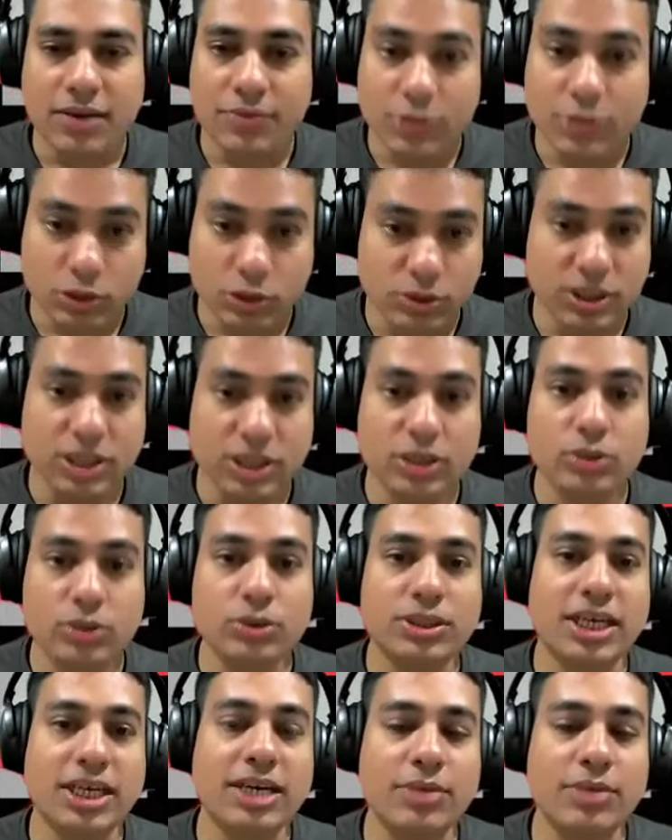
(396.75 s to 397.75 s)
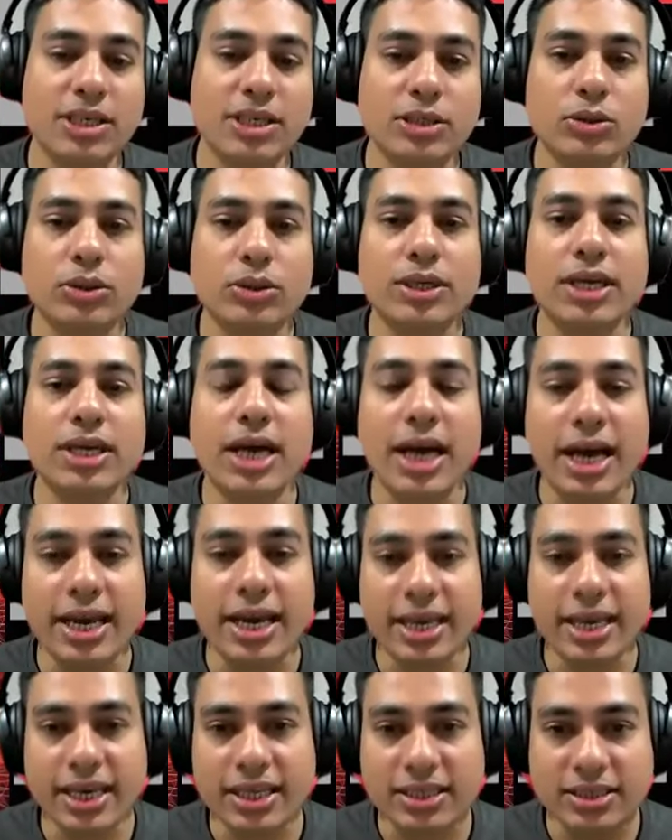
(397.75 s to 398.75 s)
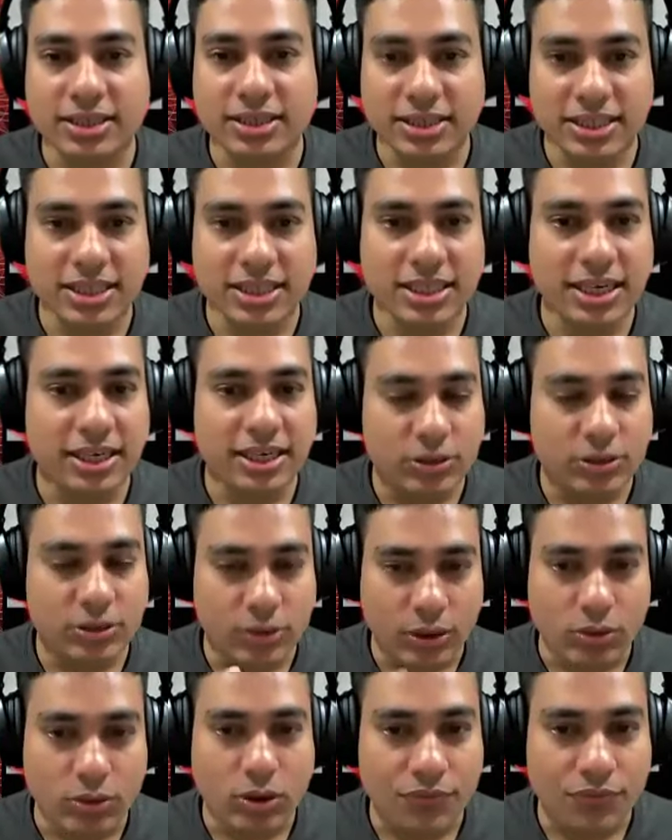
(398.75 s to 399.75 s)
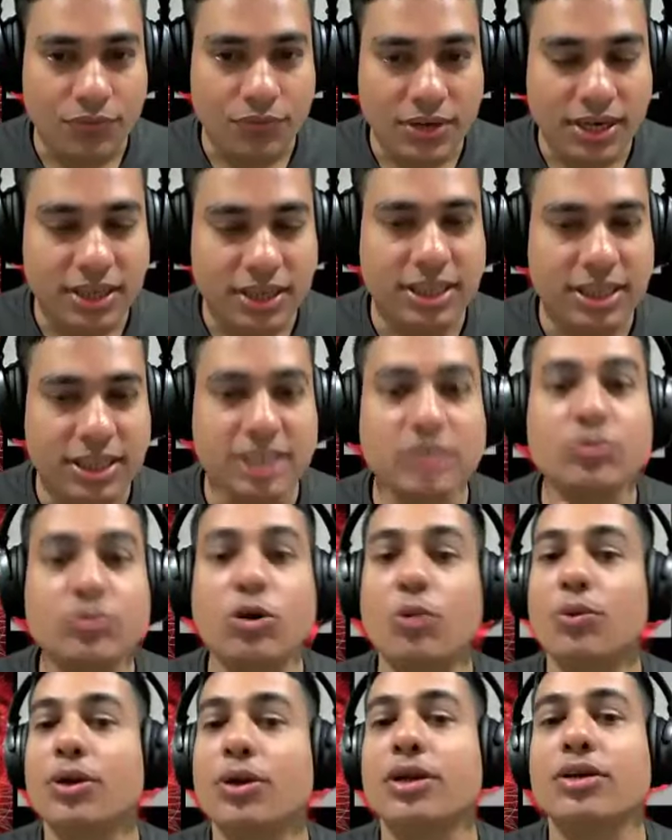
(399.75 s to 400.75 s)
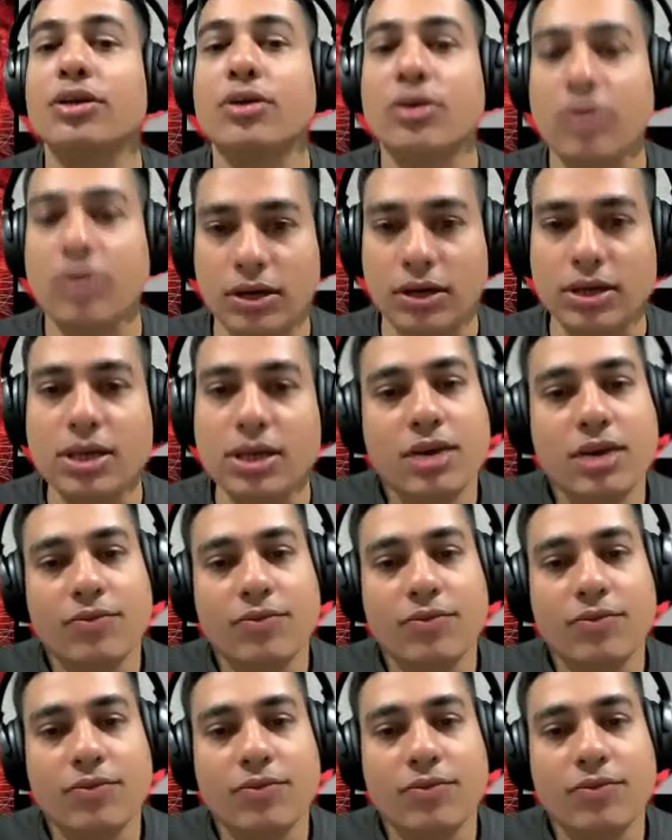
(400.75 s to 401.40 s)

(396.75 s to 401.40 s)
which you need to send me so that I can see that you have configured things properly or not.